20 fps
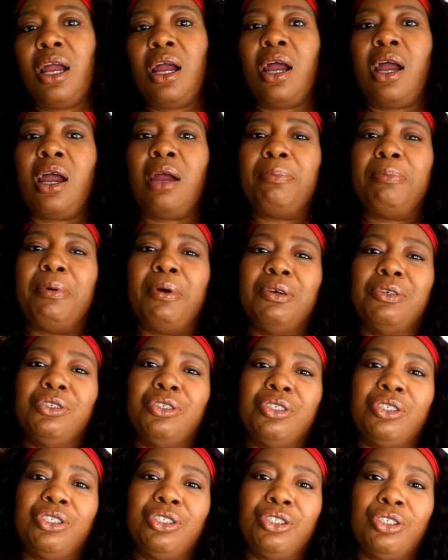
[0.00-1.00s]
I
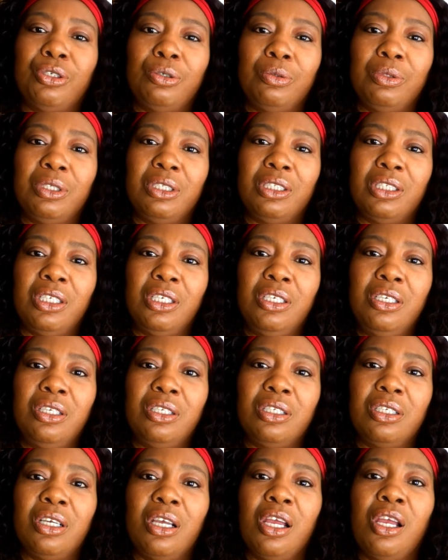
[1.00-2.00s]
purchased two
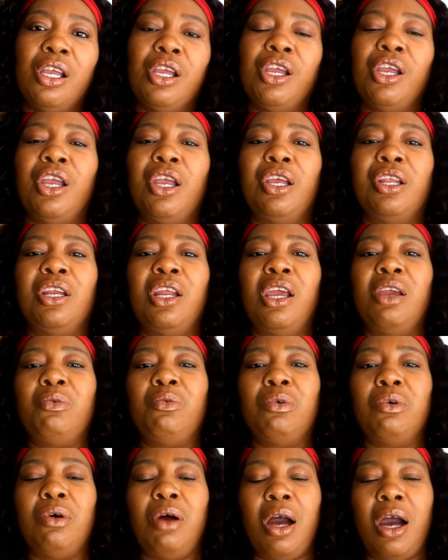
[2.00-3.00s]
seats and they
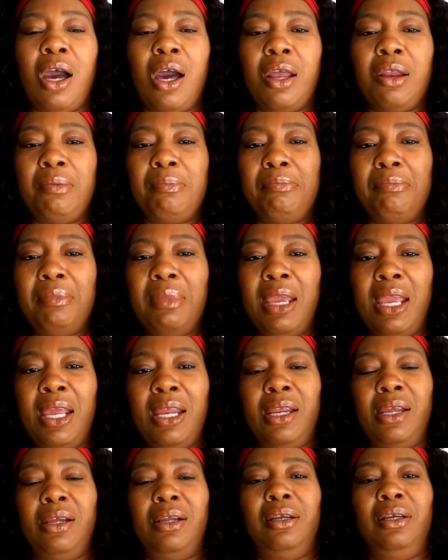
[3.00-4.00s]
will
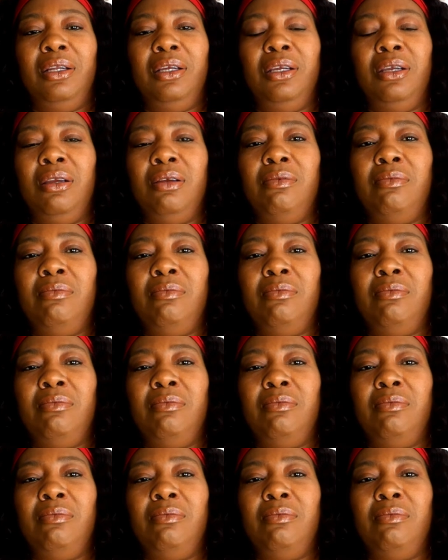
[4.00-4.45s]
automatically